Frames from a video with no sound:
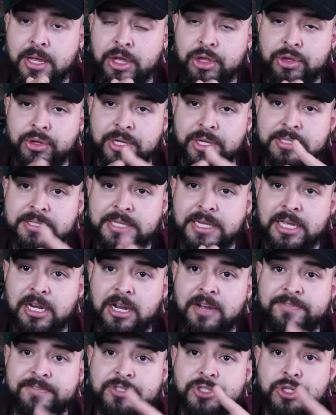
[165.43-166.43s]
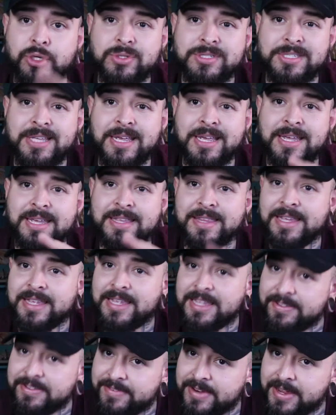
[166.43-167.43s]
You can take it off Tuesday in the
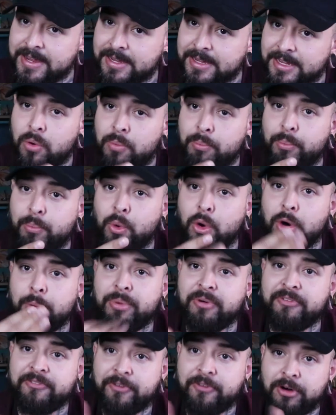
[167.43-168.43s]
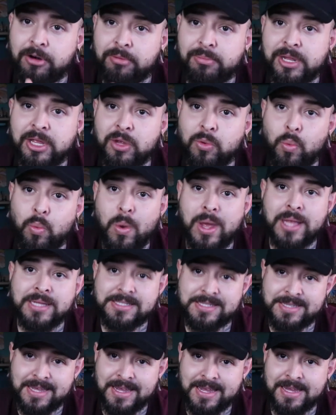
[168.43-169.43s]
evening, or preferably
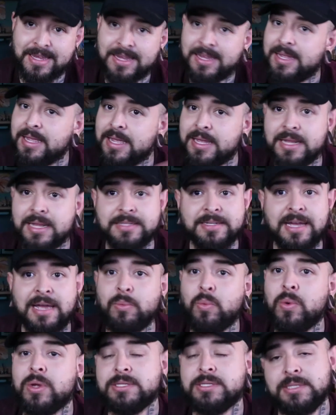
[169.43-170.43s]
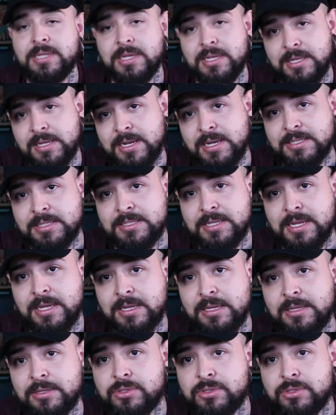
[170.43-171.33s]
Wednesday, anytime Wednesday, the next day.